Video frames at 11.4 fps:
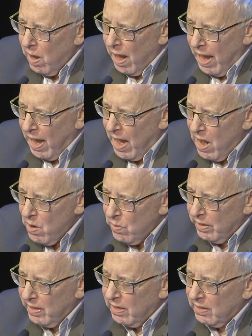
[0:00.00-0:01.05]
How
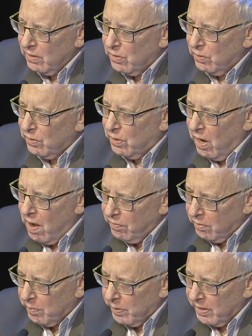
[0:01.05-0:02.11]
do
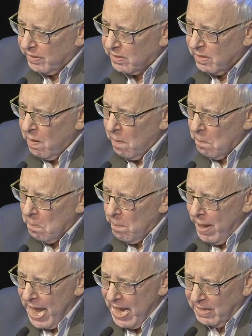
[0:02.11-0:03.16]
governments
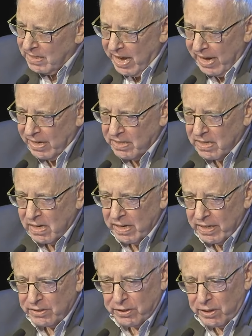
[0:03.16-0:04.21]
mandate
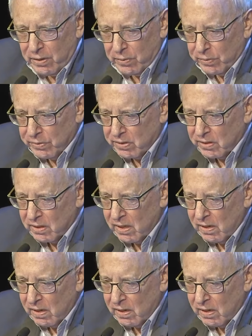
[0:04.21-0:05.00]
its use?